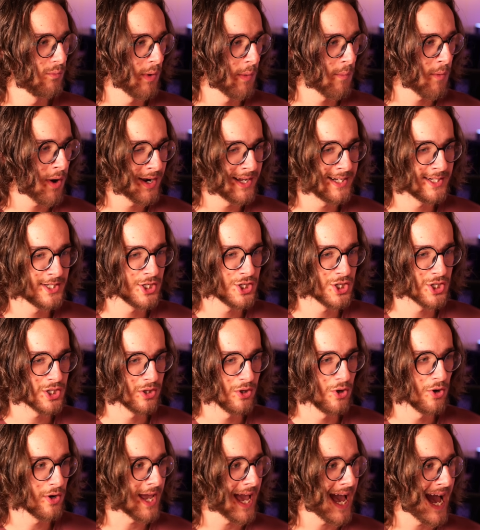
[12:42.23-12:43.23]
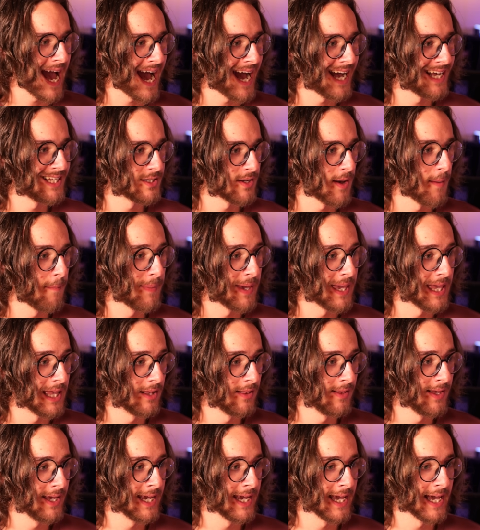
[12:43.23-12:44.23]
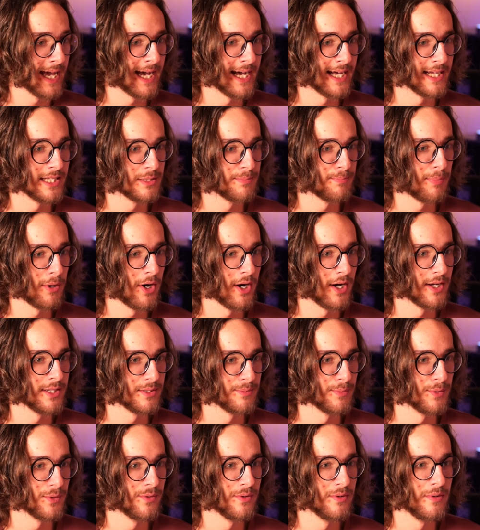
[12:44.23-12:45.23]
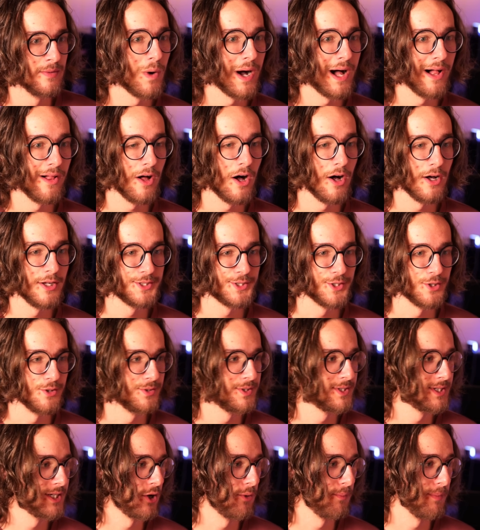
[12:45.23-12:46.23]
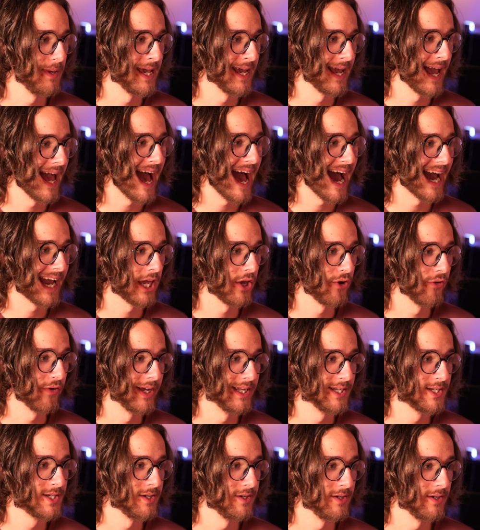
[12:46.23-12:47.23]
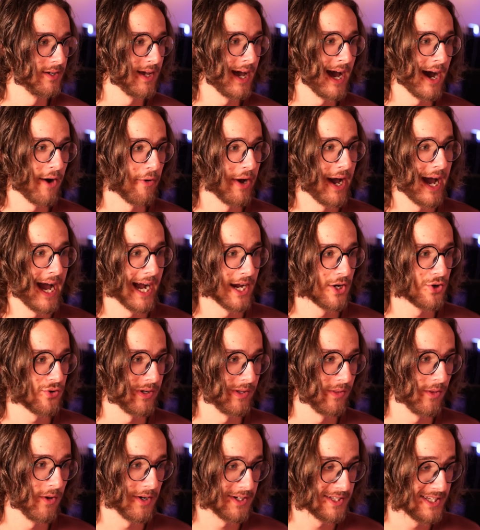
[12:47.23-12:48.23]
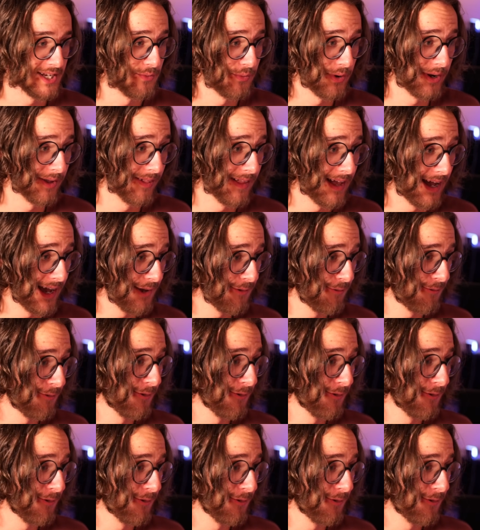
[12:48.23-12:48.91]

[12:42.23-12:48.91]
We want it to just look as appealing as possible while also still being accurate to how it actually looks in real life.